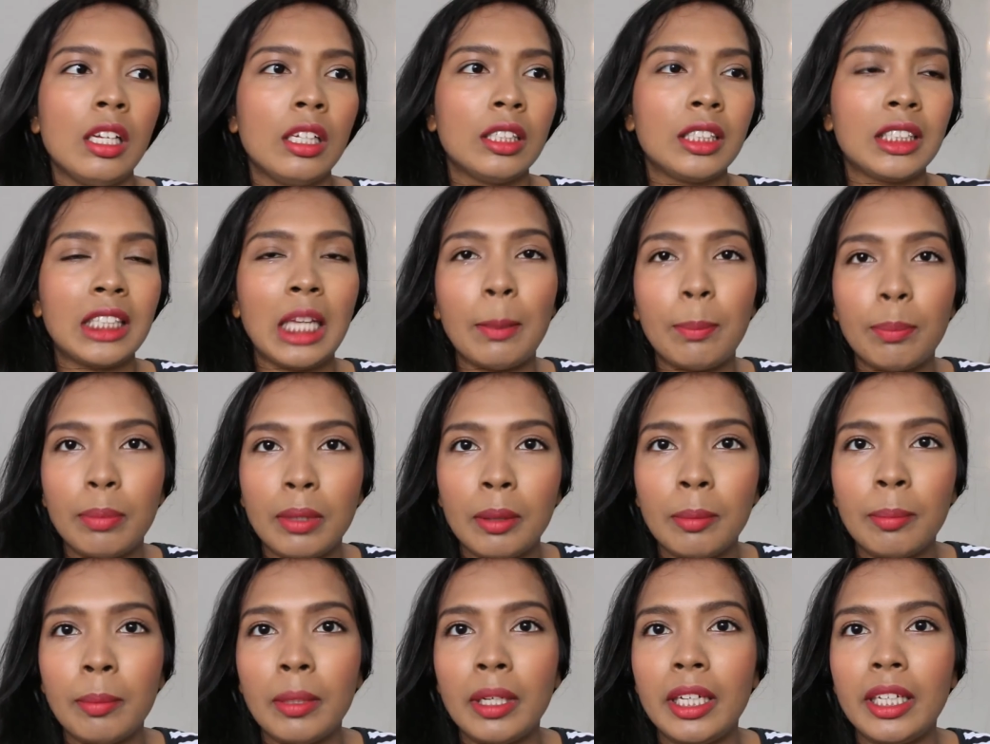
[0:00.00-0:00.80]

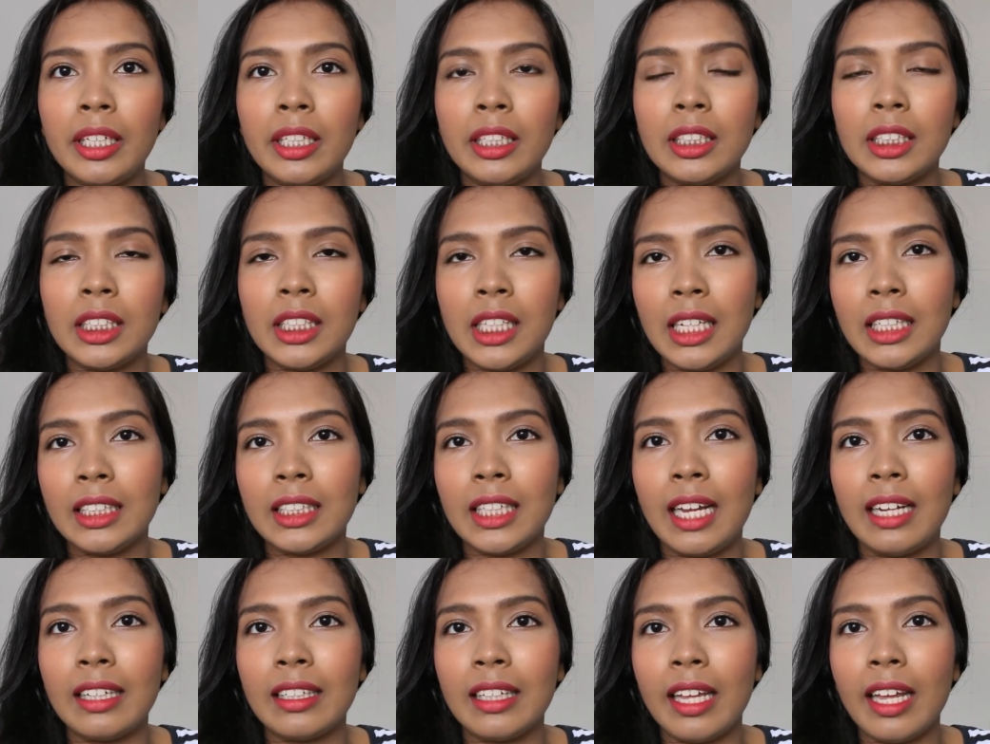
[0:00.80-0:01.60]
supplements, things
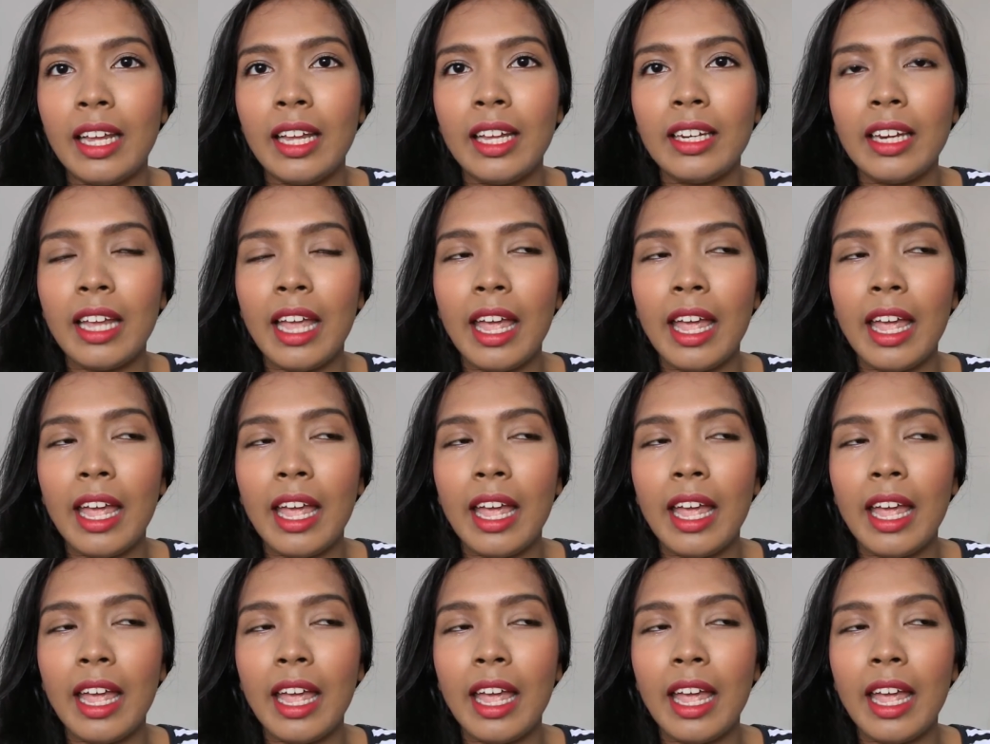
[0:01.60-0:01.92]
like that.